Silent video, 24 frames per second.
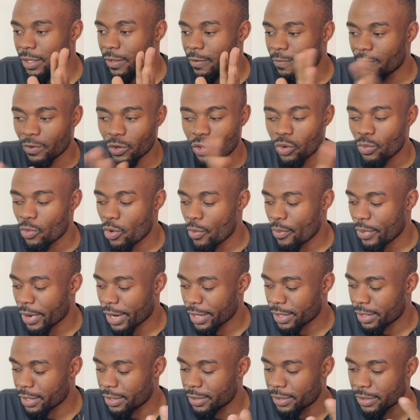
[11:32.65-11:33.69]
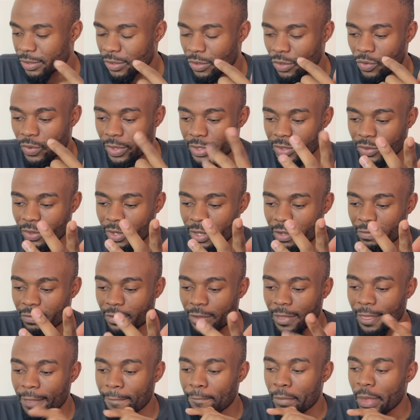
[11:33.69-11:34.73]
volume or brightness or whatsoever.
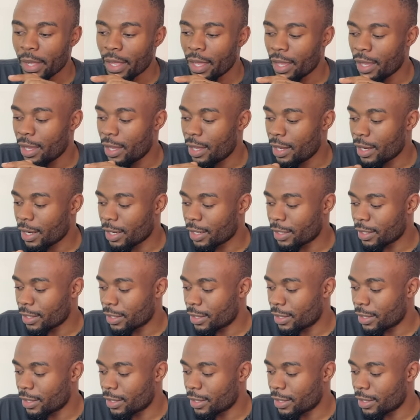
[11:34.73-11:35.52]
And another